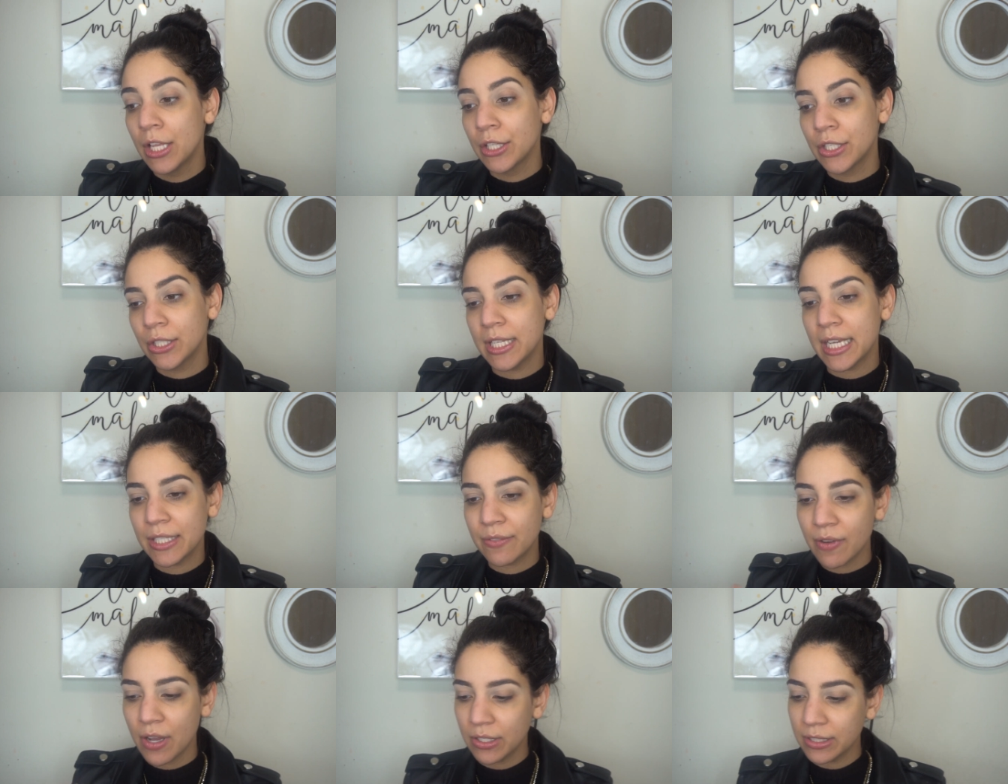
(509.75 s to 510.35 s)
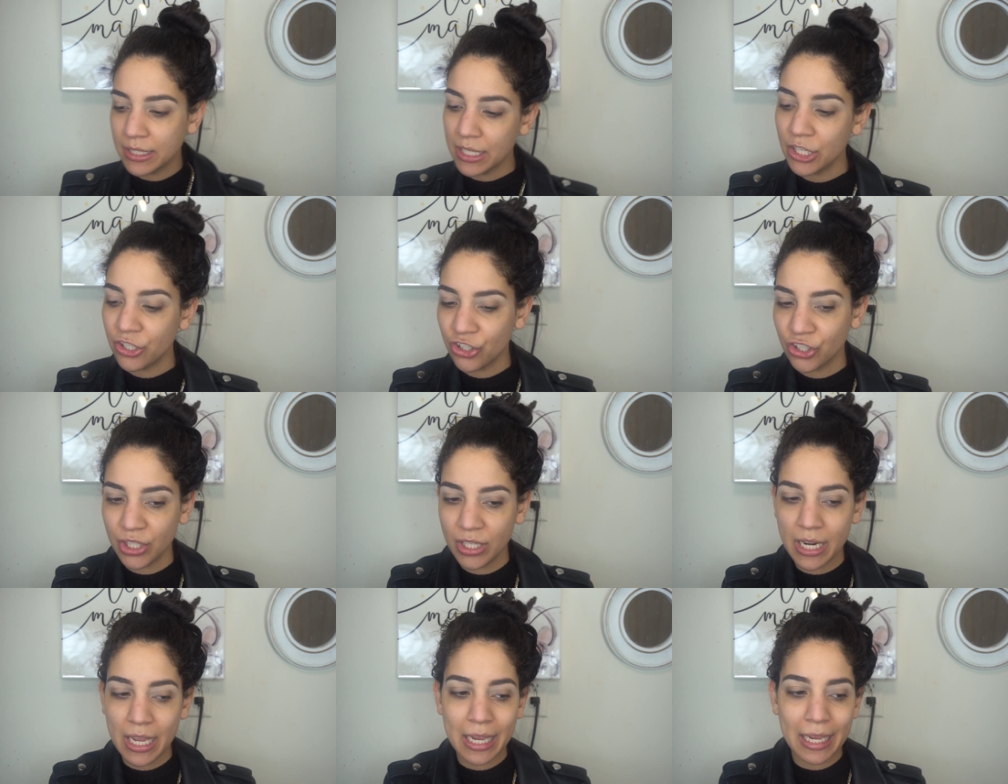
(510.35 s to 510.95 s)
Today's
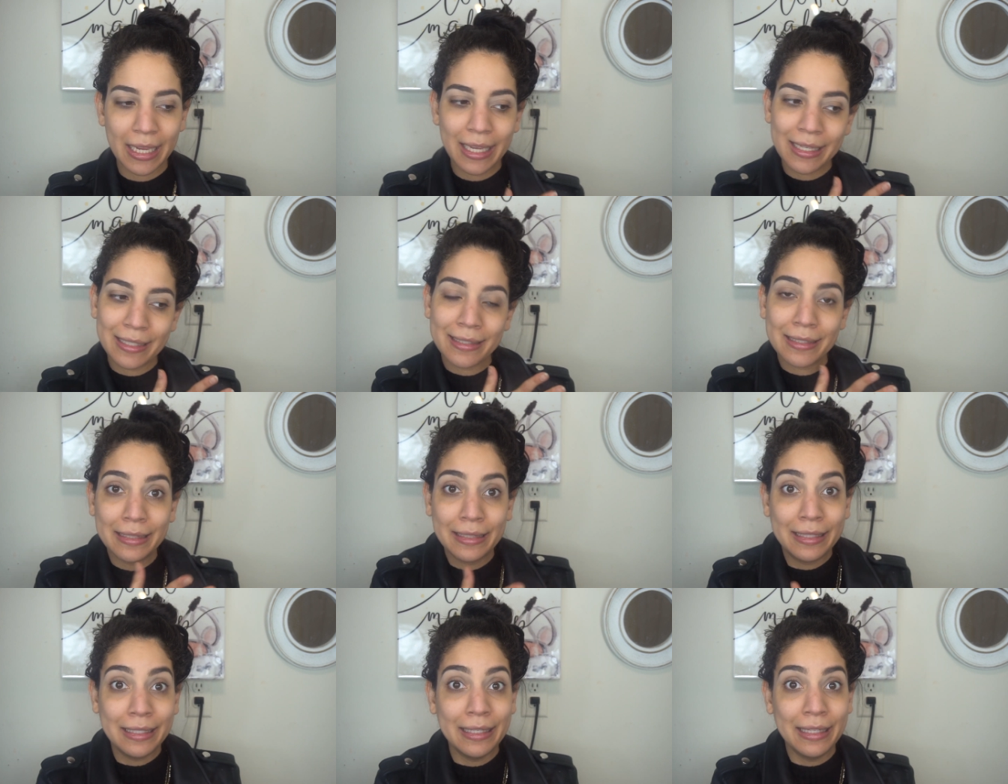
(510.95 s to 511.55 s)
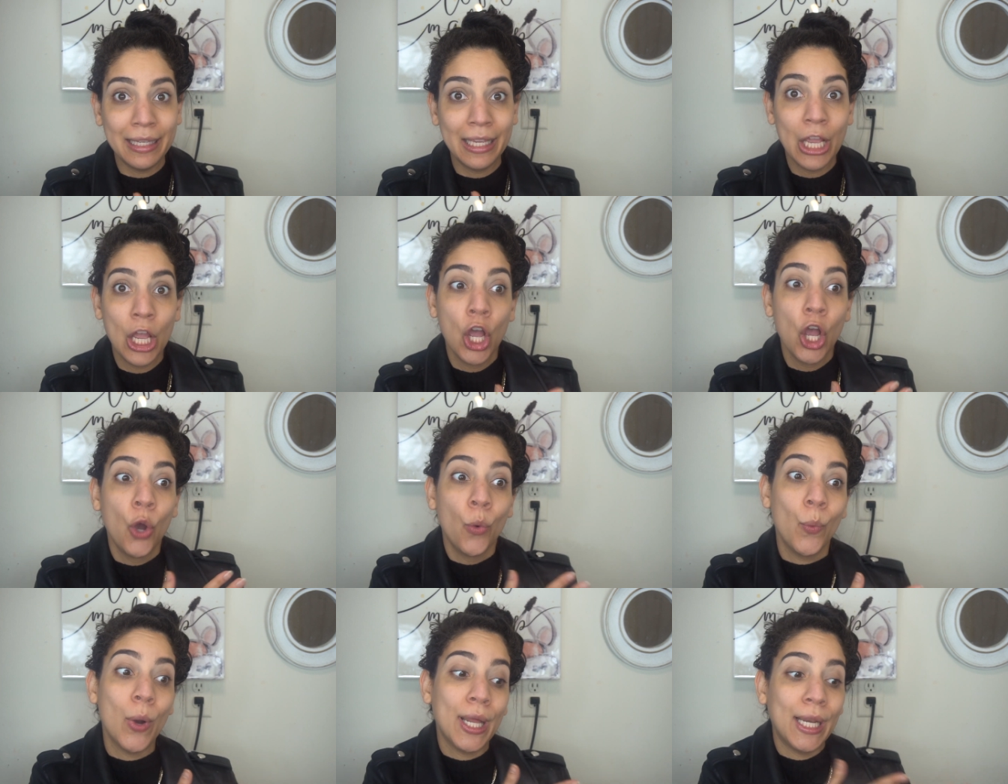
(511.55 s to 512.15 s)
foundation is the
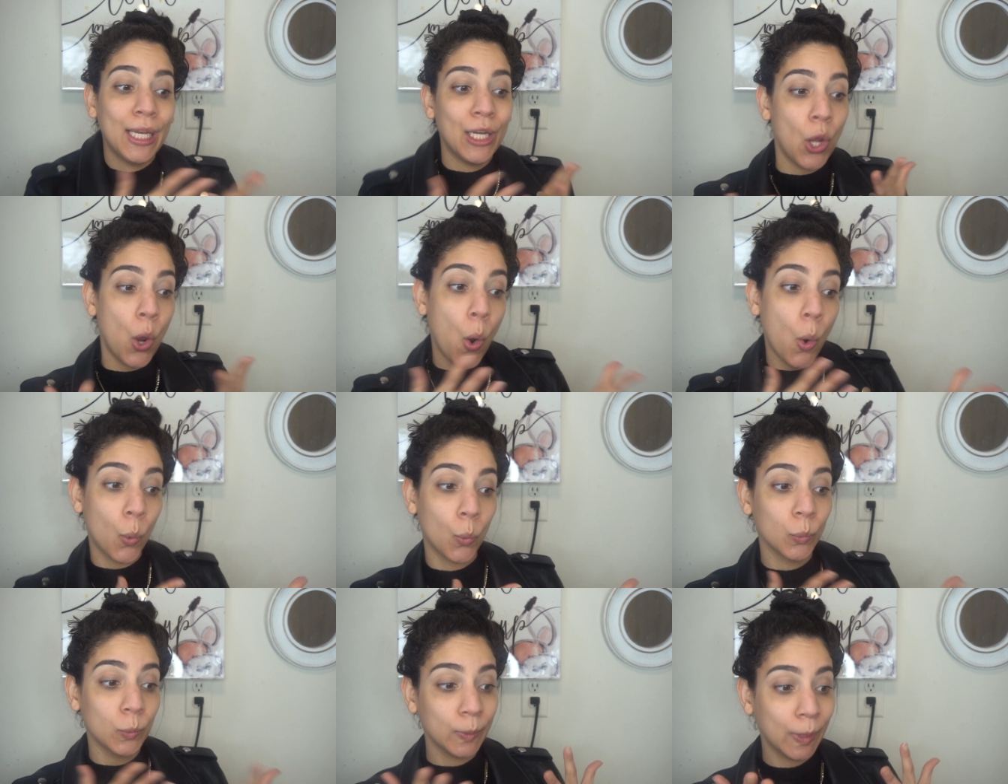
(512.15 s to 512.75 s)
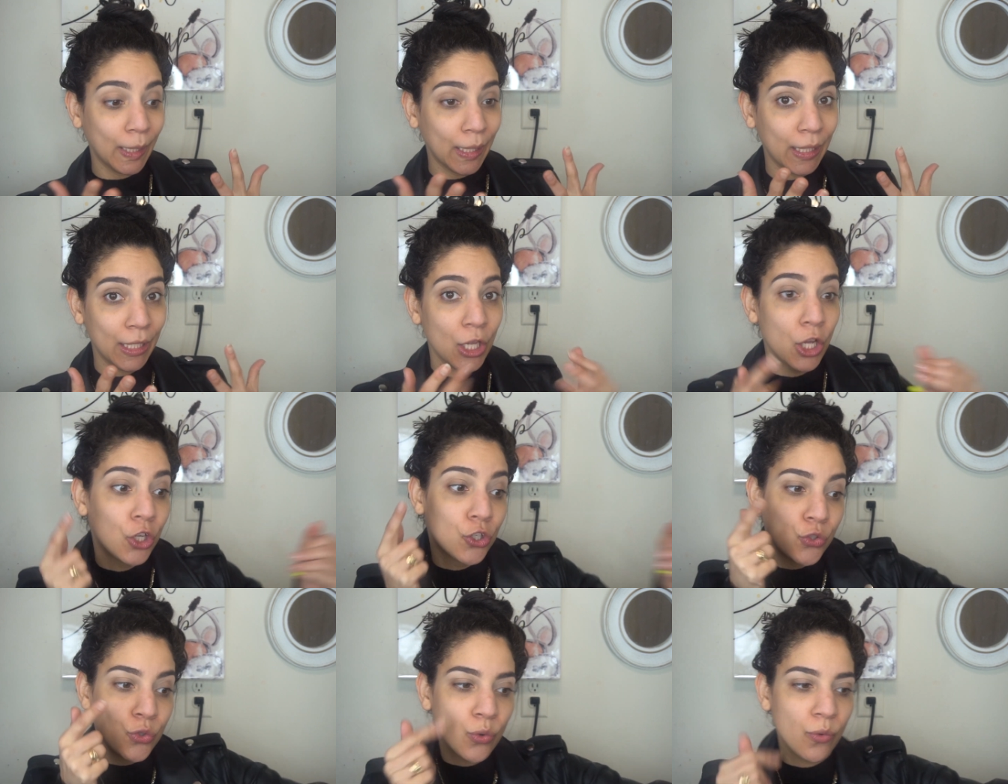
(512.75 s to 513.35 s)
one and only
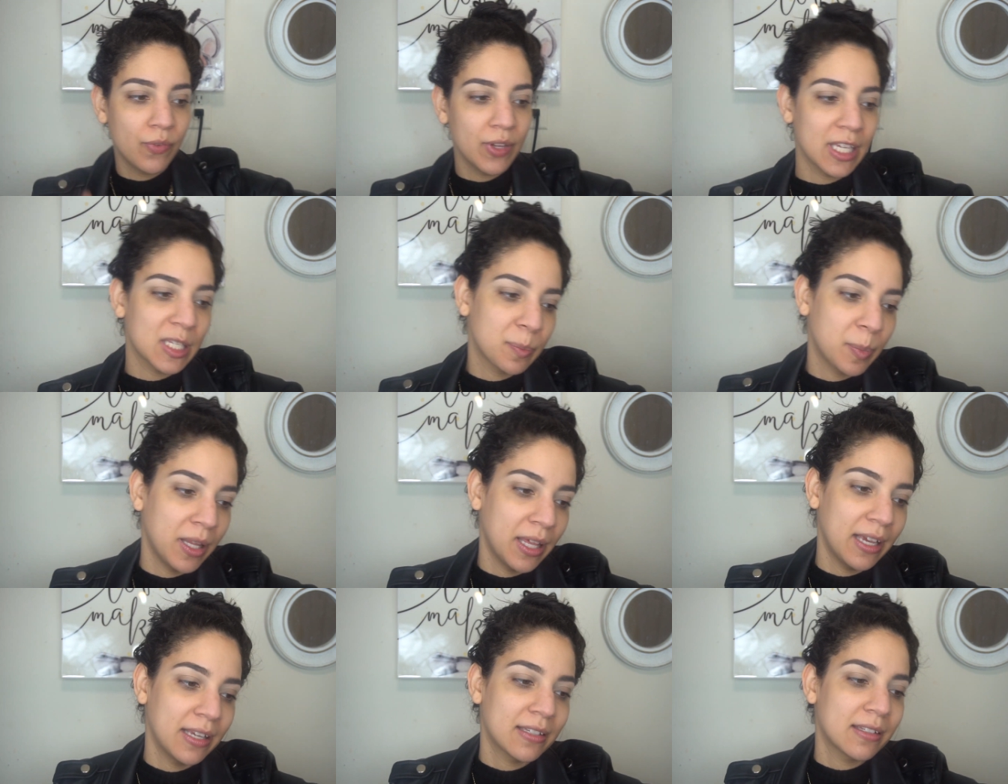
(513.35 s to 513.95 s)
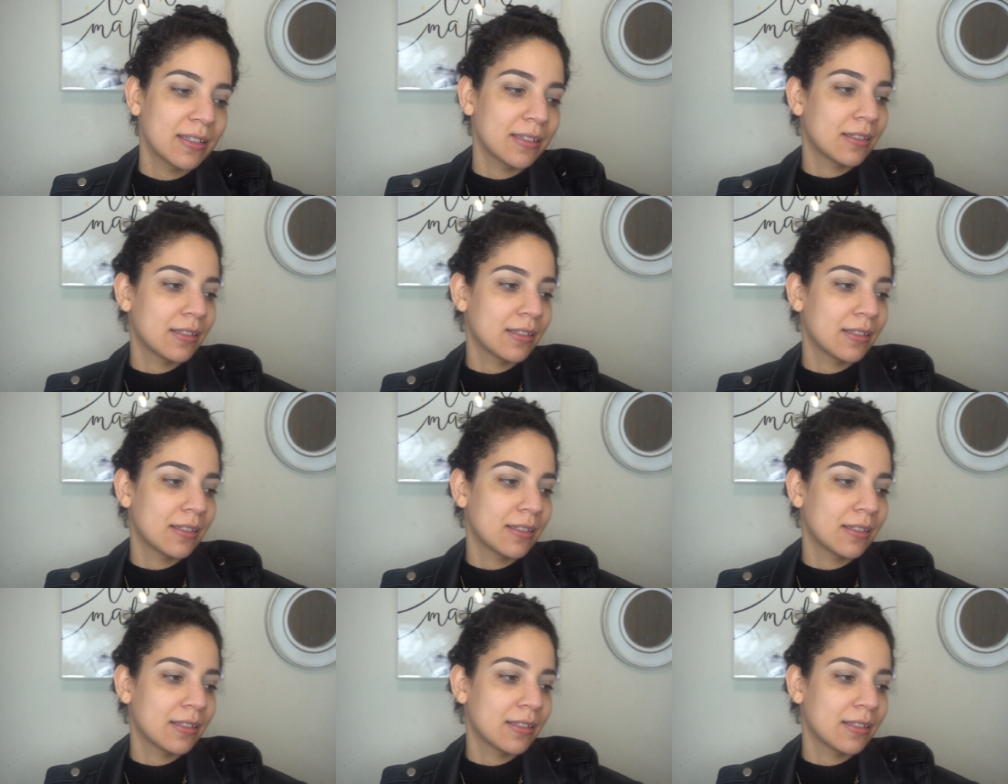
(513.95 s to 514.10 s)
Juvia's Place.